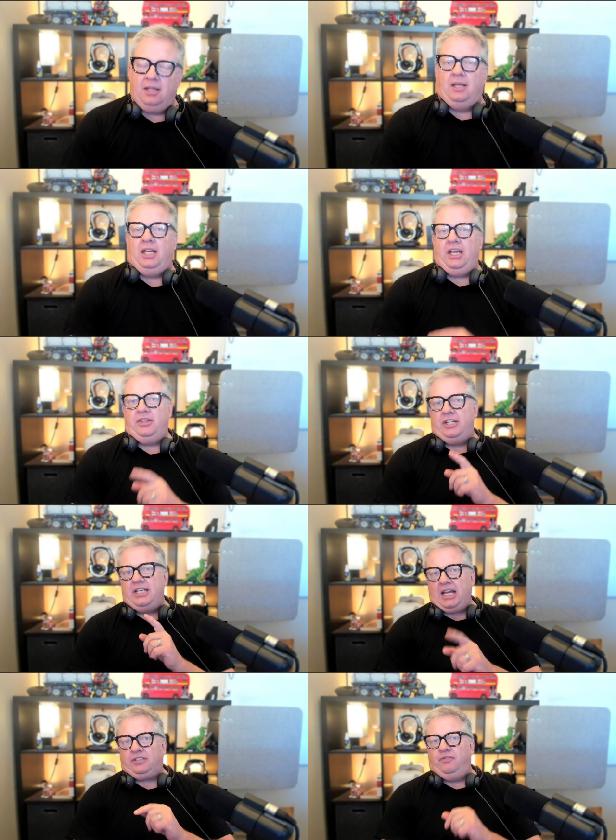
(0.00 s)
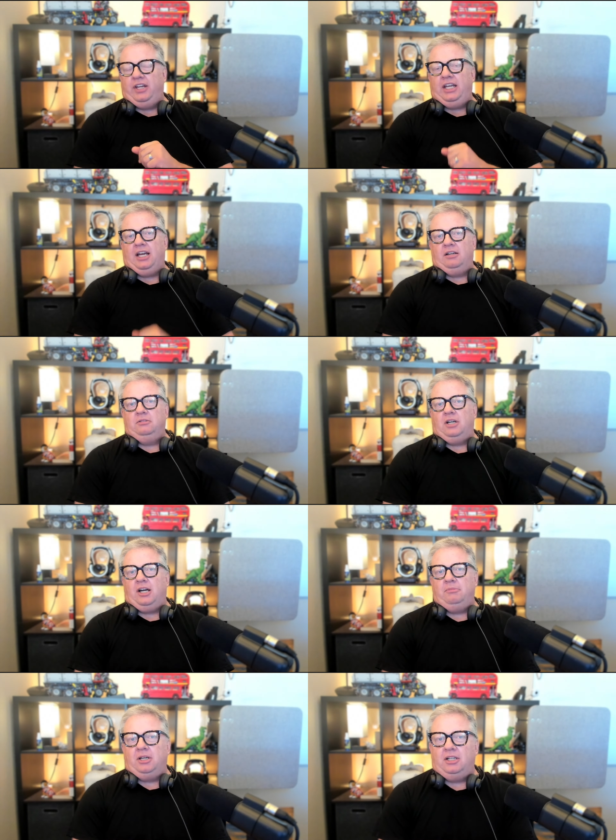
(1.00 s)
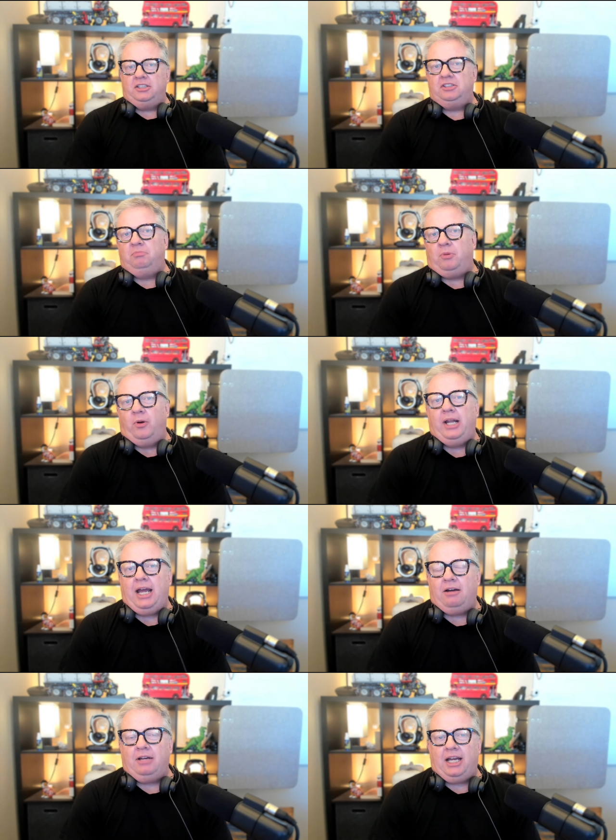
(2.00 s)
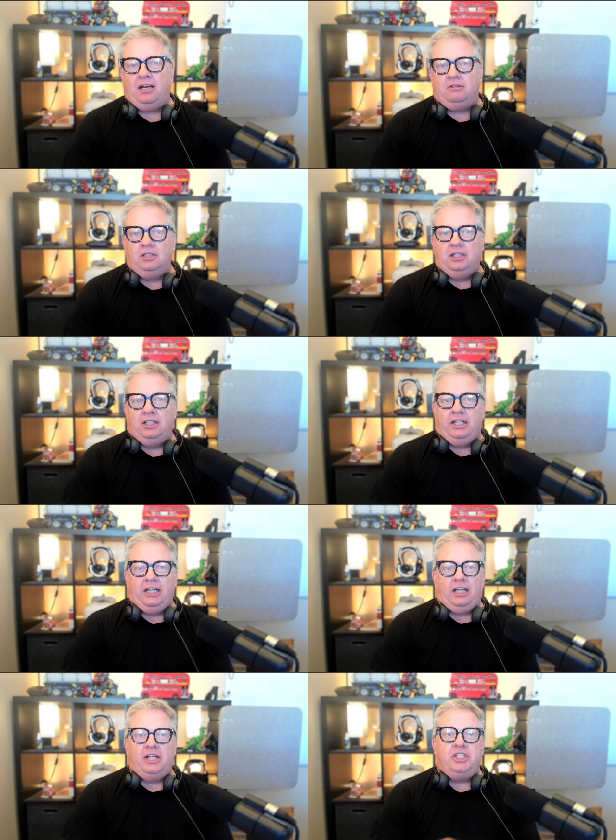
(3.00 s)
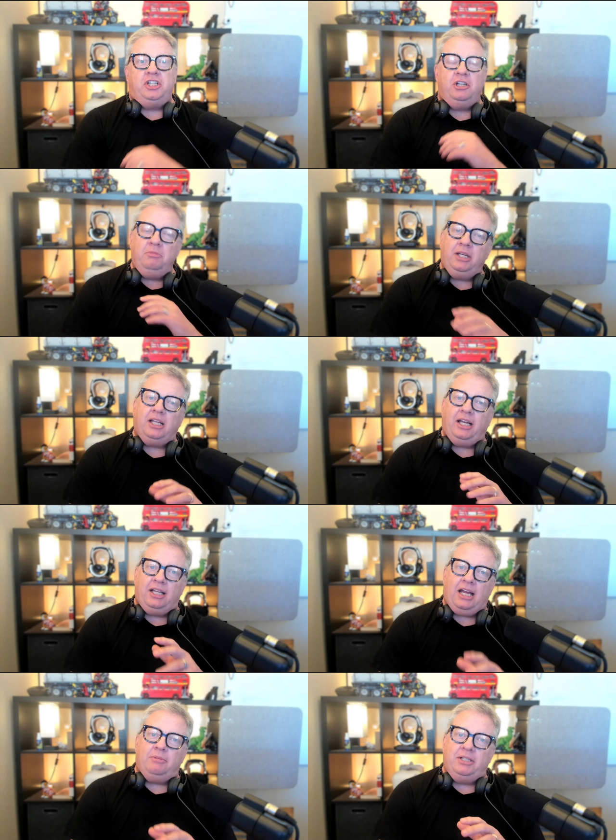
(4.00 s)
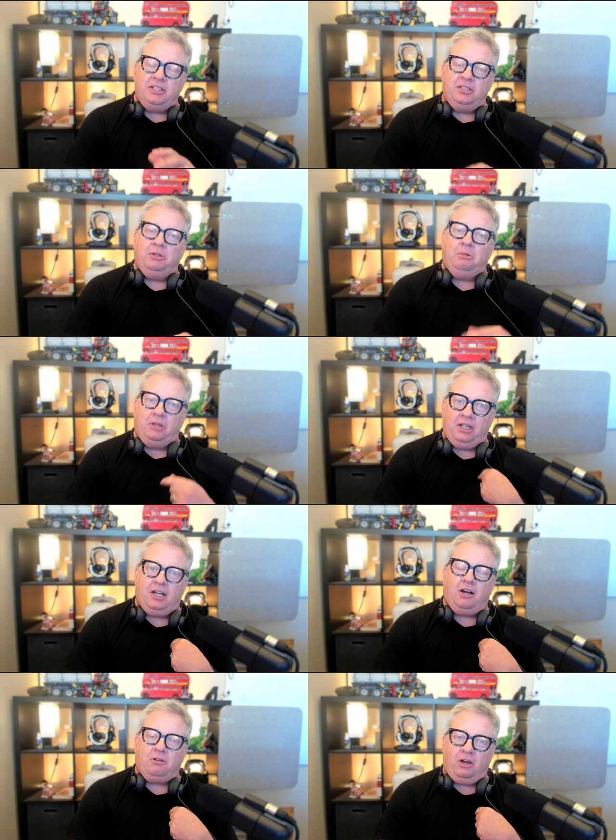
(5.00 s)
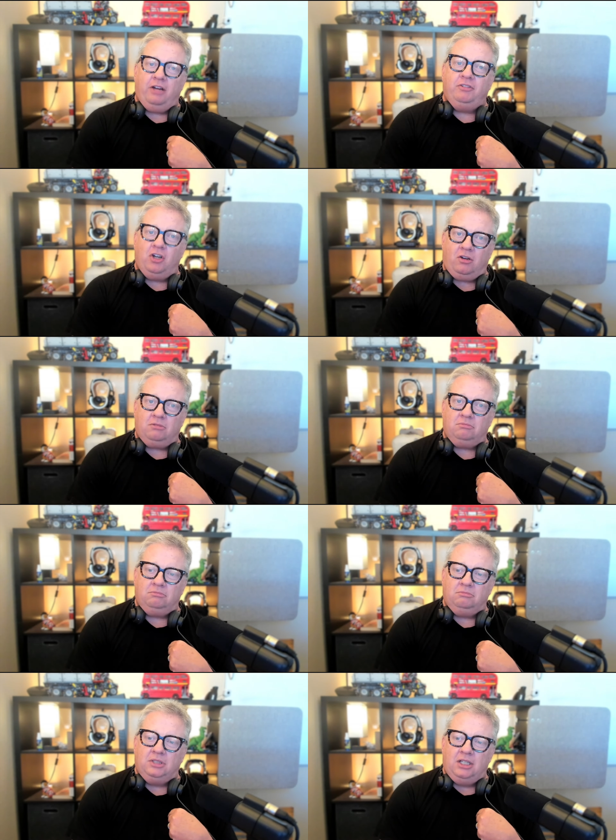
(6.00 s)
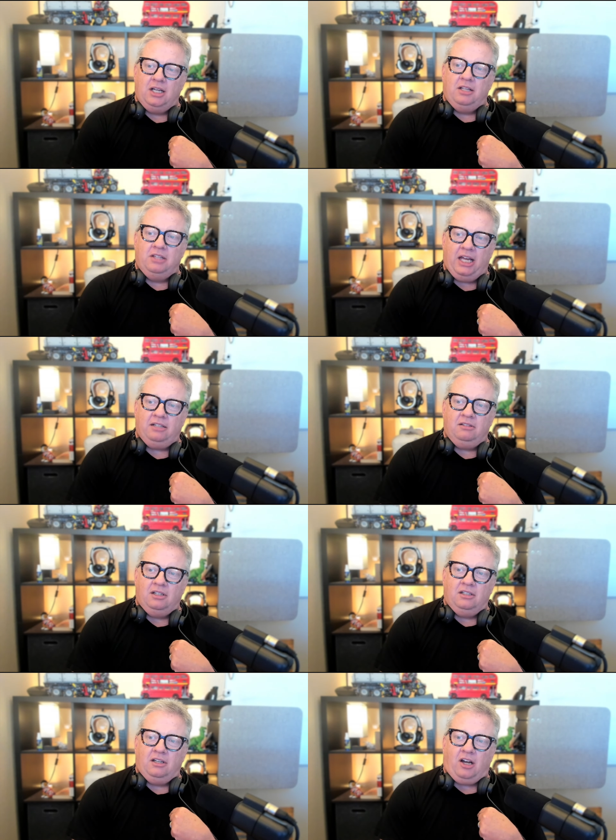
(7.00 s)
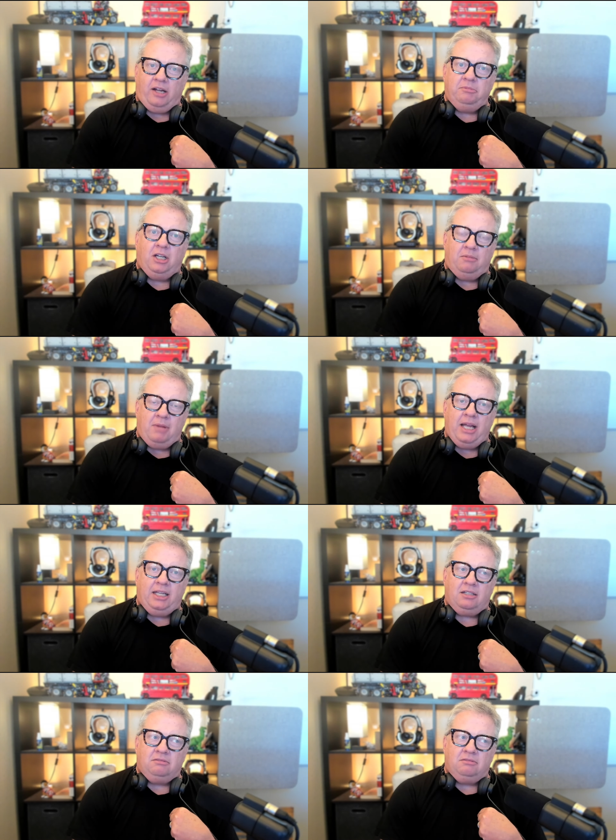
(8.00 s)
In the next video, I'm going to point out how, assuming they allow me to do it with the car I've got, then I'm going to make